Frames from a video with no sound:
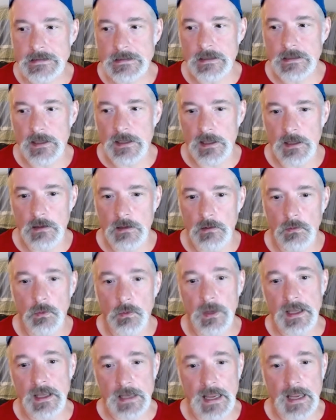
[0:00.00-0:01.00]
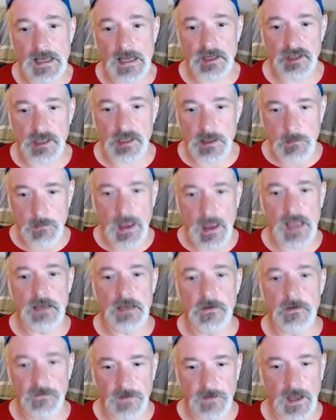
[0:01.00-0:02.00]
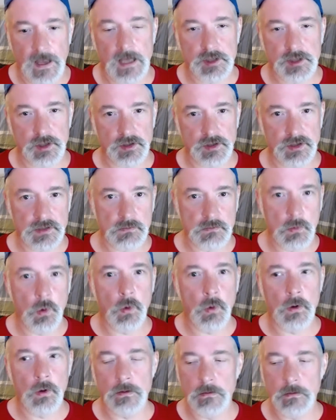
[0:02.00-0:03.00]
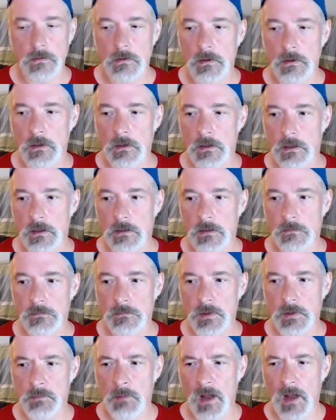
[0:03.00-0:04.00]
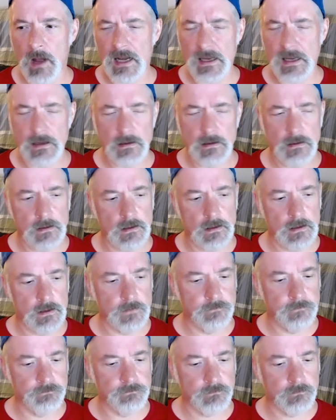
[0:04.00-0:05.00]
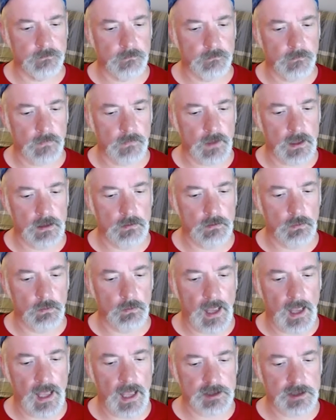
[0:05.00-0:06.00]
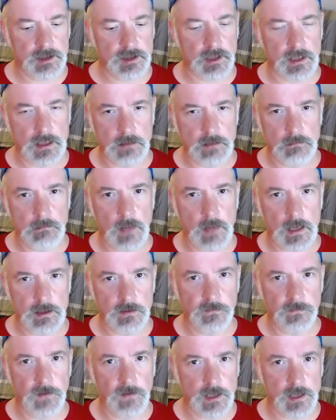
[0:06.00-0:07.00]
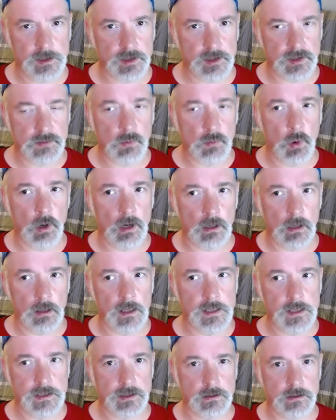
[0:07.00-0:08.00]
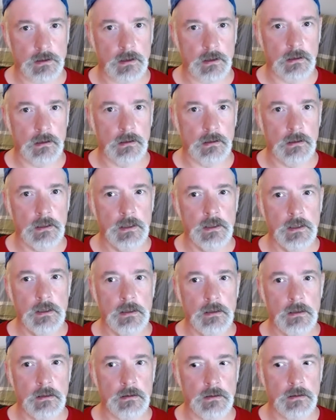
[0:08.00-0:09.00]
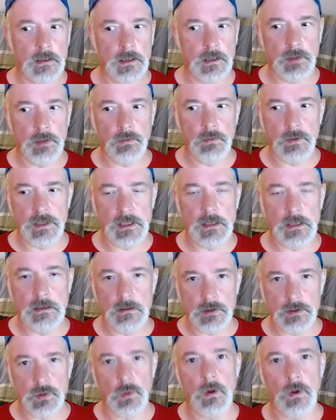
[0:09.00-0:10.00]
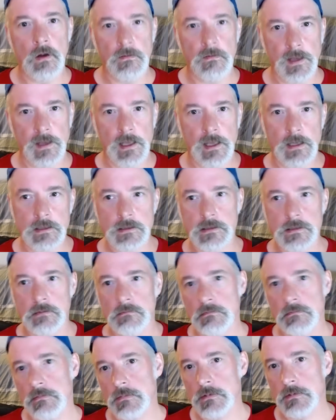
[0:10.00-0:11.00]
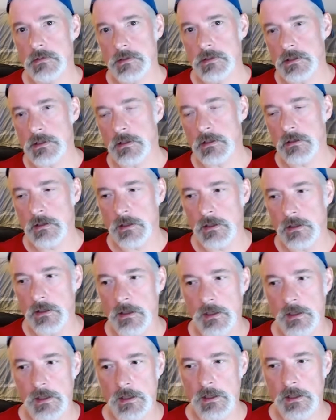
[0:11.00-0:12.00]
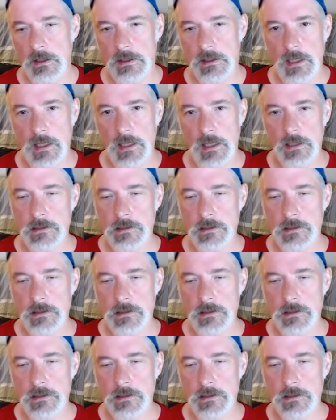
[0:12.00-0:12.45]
It actually manufactures more. Your body actually manufactures more cholesterol than you would get in 12 eggs. So in a day.